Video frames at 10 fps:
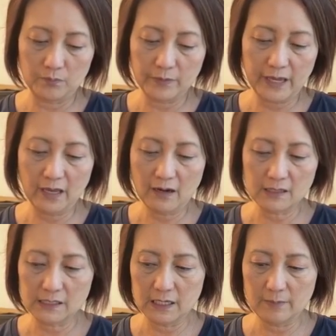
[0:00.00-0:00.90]
cannot
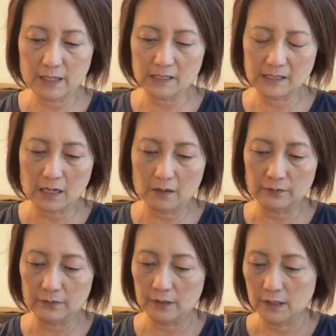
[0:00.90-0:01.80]
see
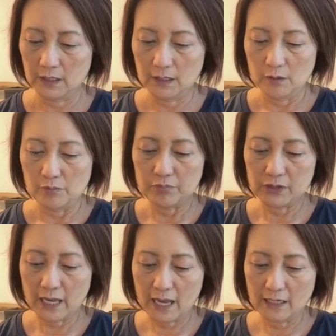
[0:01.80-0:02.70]
myself
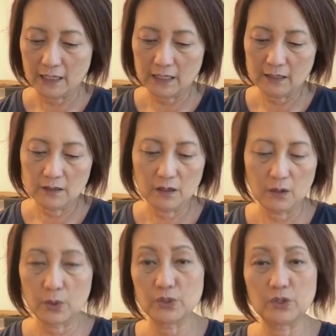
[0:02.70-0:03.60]
planning
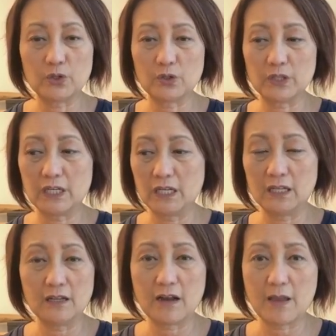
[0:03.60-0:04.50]
or journaling in
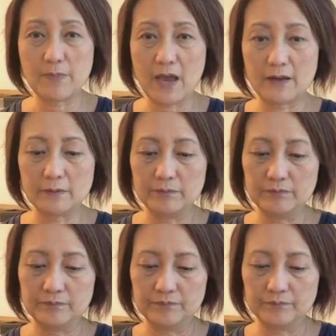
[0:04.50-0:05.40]
an iPad.
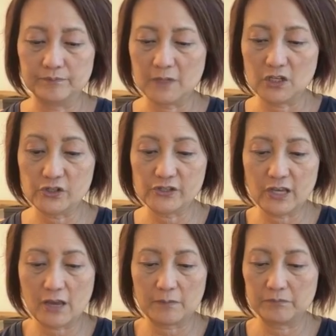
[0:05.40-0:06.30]
I just
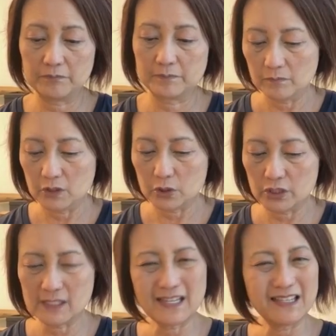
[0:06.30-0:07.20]
can't. There's
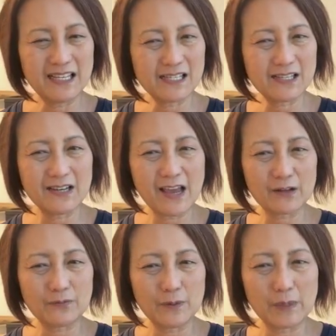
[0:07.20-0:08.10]
just a
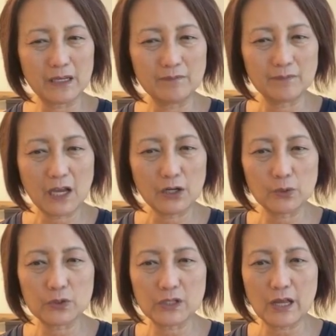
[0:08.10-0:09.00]
disconnect for me. I know
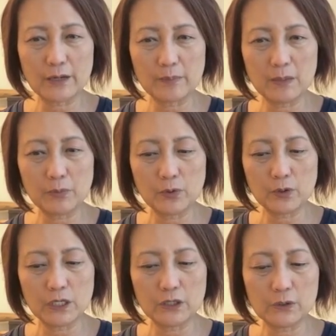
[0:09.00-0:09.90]
there's a lot of people who
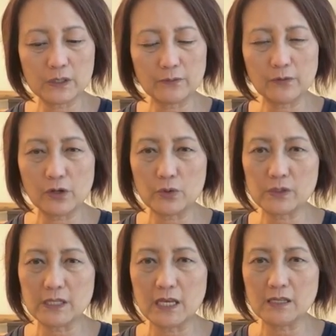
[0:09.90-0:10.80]
can use it for those
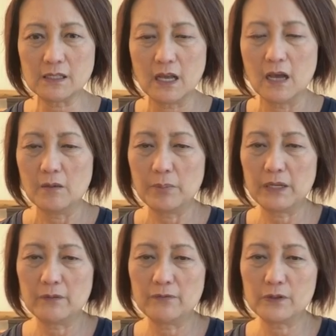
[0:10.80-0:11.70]
things, but
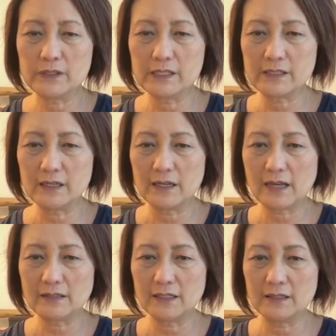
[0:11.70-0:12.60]
it feels
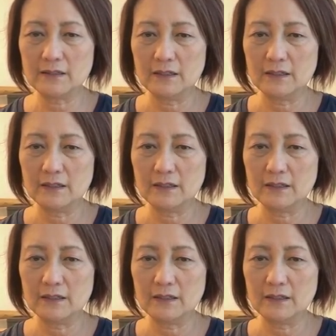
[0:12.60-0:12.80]
disconnected.